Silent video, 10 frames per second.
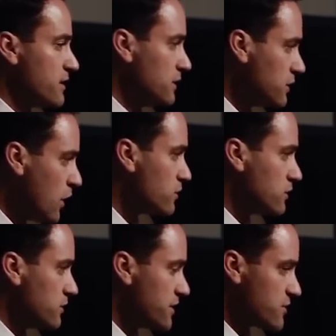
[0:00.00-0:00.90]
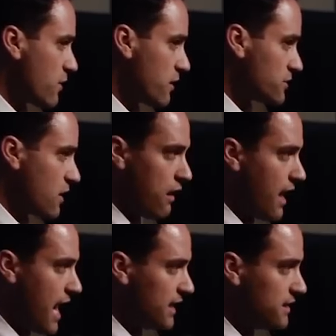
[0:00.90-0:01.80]
the local is where it's all
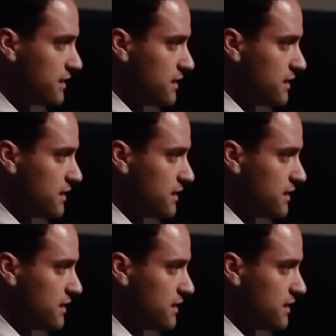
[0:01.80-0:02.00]
at.